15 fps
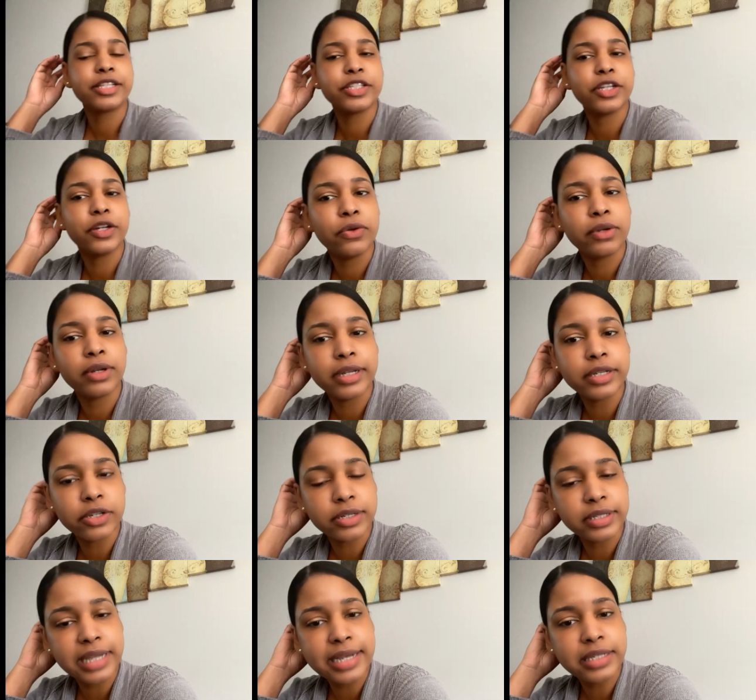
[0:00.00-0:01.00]
absolutely.
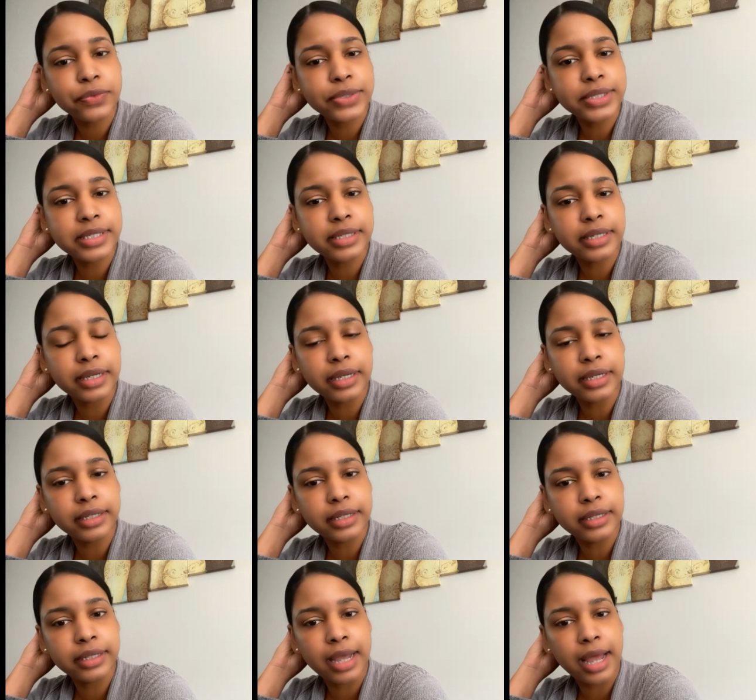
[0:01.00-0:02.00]
Sometimes we
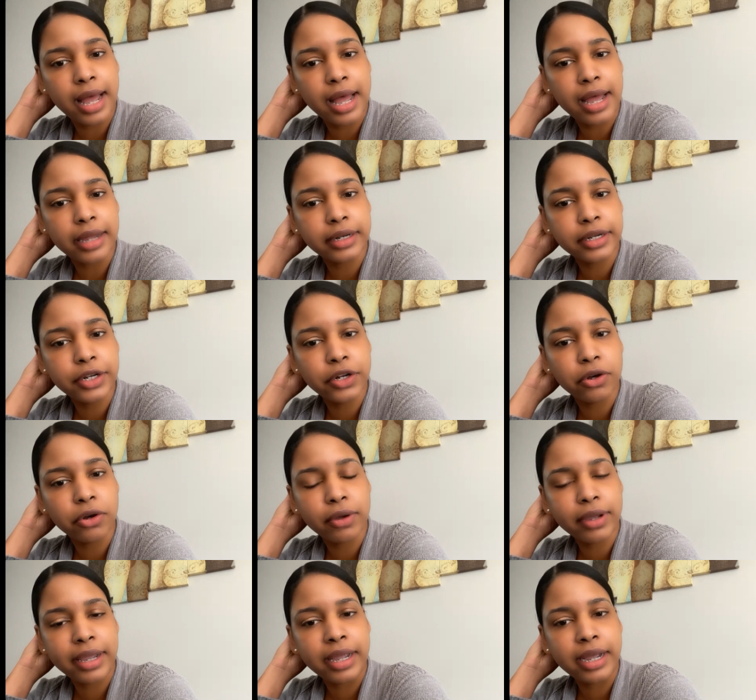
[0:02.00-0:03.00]
see that, you
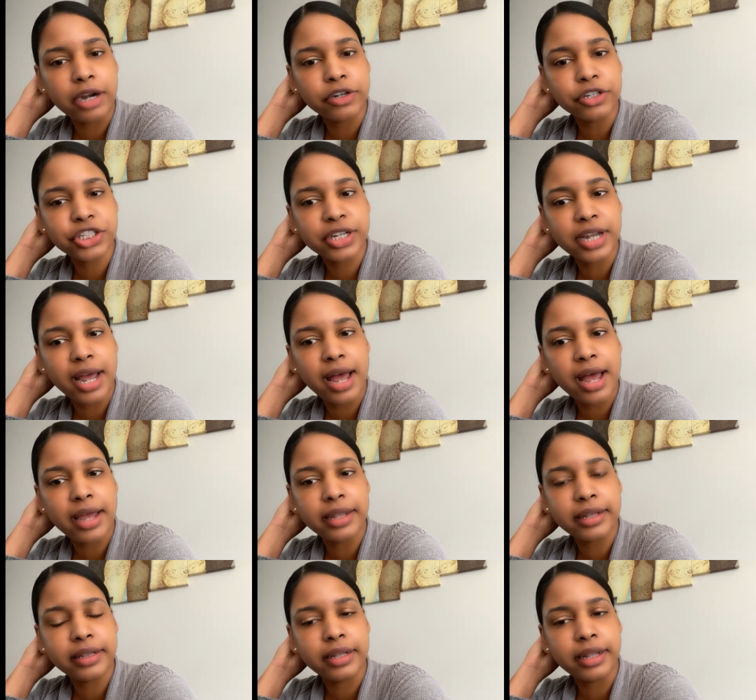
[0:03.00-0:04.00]
know, in our
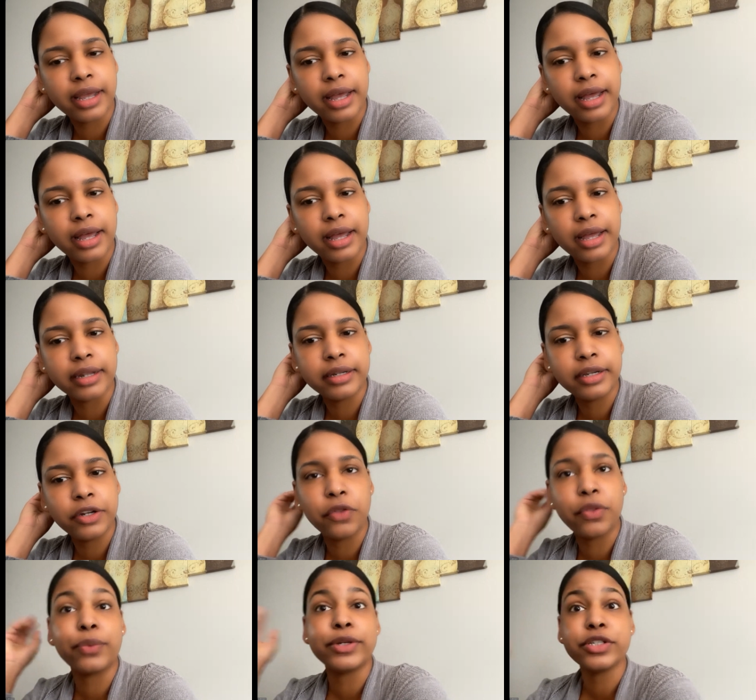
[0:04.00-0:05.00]
chat that, you
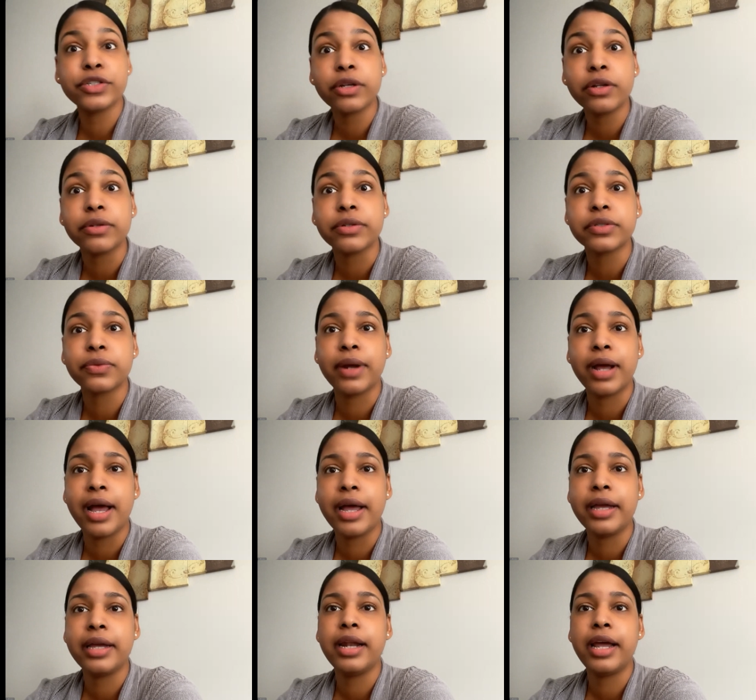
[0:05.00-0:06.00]
know, the results,
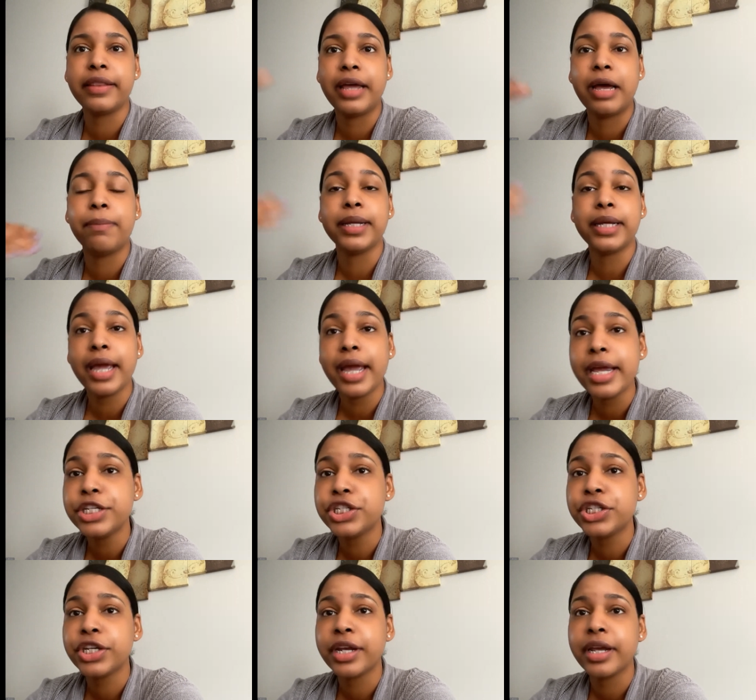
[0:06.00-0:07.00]
right? Like the
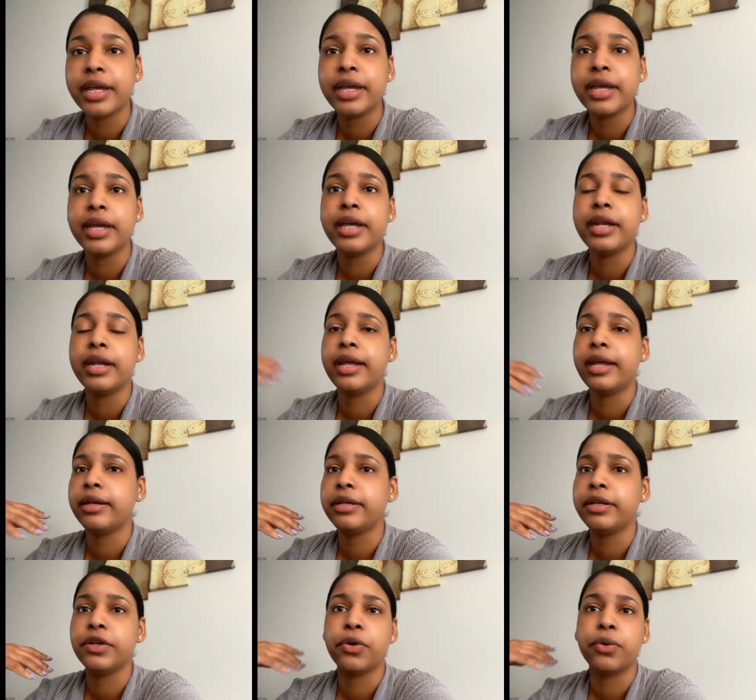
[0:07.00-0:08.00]
application
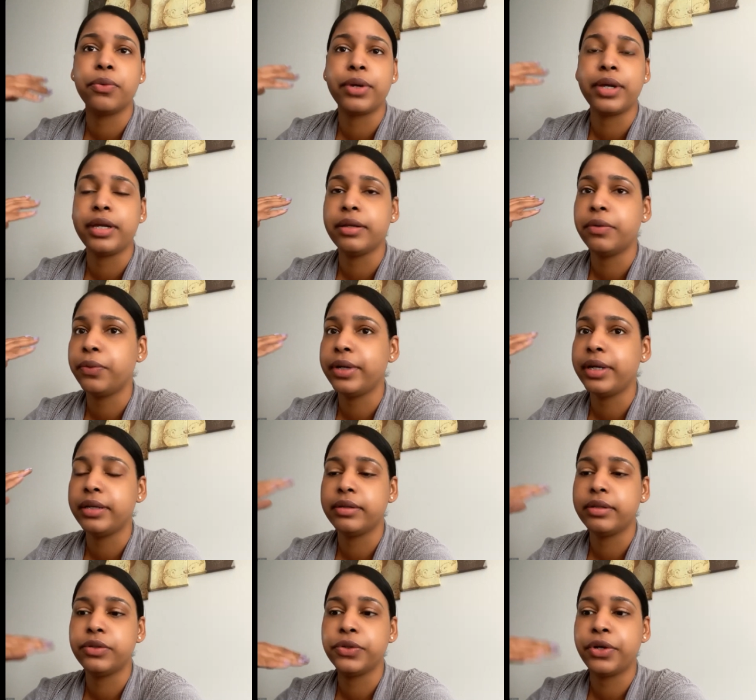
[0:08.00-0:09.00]
and, you know,
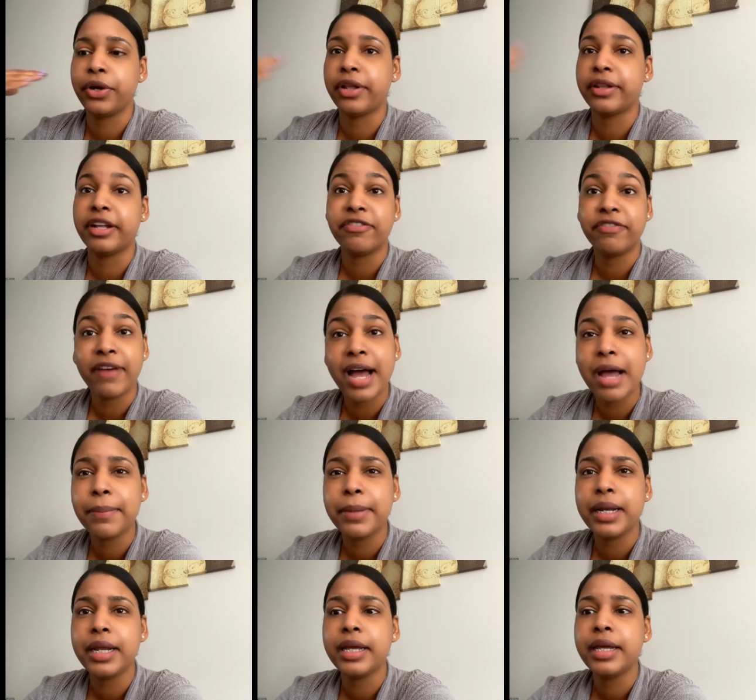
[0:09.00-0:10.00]
we took care of the
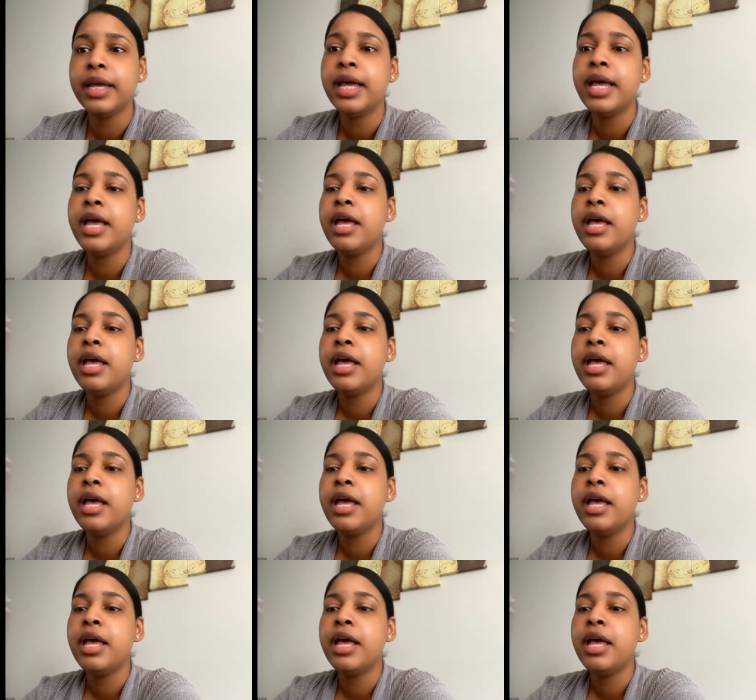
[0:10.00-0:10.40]
family,